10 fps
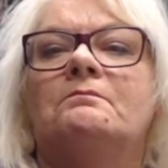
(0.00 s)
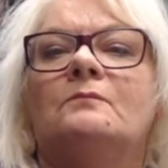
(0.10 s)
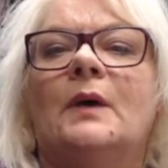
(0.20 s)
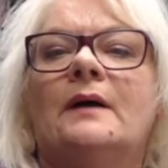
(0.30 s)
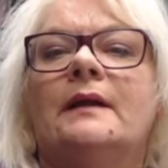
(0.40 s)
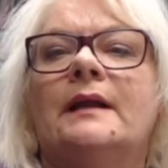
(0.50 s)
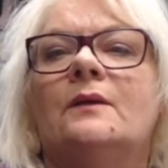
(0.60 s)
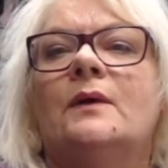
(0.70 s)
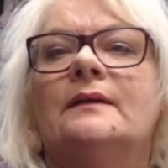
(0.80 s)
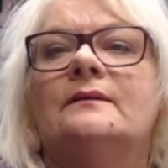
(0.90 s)
Well,
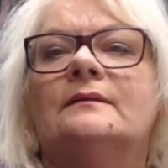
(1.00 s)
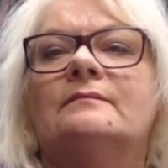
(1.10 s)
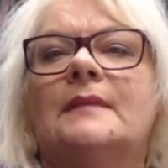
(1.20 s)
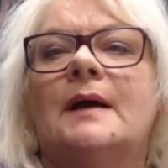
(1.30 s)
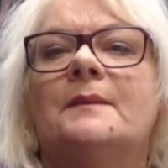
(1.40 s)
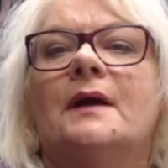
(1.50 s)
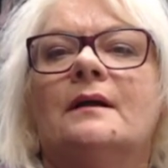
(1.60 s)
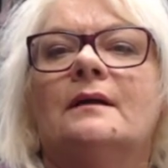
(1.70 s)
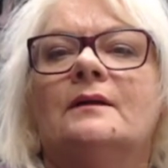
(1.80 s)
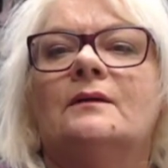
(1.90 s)
anyways, I'm not
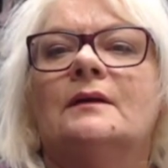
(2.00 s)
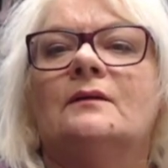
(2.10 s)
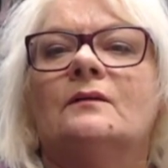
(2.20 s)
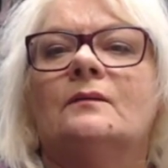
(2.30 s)
going to do this